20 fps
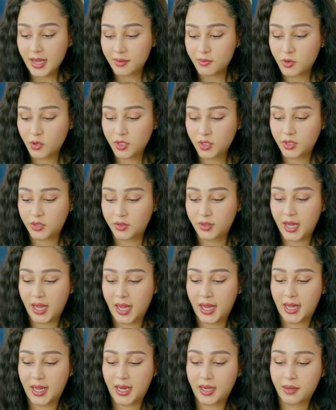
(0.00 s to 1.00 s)
I'm going to
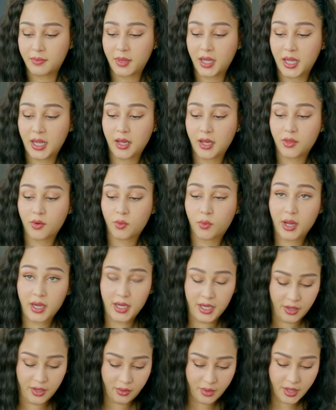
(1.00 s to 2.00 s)
add my other
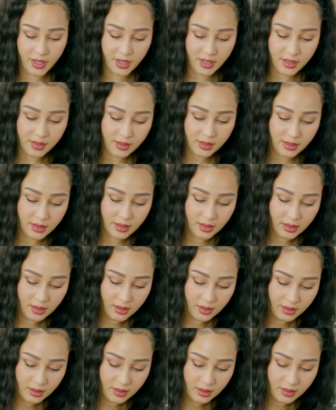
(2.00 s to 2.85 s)
wet ingredients.